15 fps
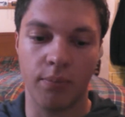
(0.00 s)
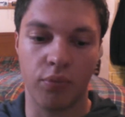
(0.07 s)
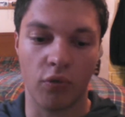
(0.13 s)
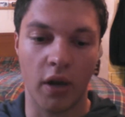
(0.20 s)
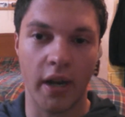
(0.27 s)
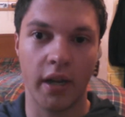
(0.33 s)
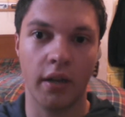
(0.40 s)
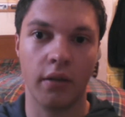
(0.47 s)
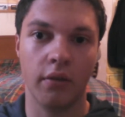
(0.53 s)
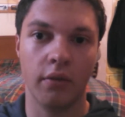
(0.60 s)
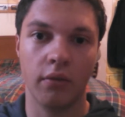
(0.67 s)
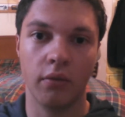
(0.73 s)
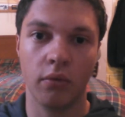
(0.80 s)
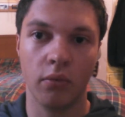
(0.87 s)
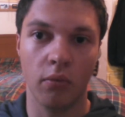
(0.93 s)
Bring
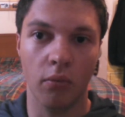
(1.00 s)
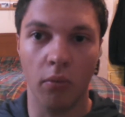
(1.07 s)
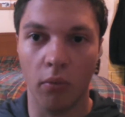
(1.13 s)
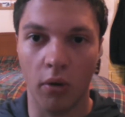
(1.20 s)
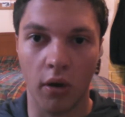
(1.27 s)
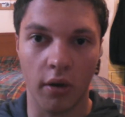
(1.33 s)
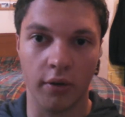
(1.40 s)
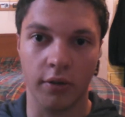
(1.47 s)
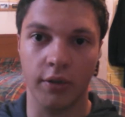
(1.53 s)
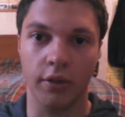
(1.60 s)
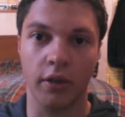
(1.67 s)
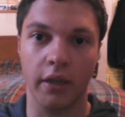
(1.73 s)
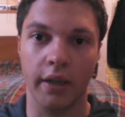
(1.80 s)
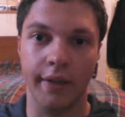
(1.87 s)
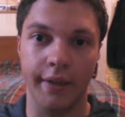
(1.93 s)
water,
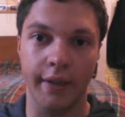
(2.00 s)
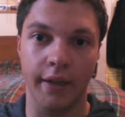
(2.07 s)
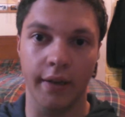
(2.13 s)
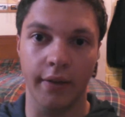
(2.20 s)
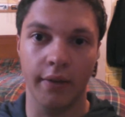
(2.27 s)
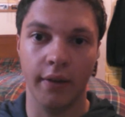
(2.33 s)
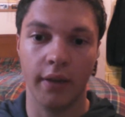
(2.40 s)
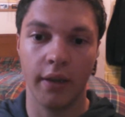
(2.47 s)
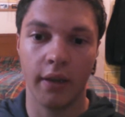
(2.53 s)
you're going to need it.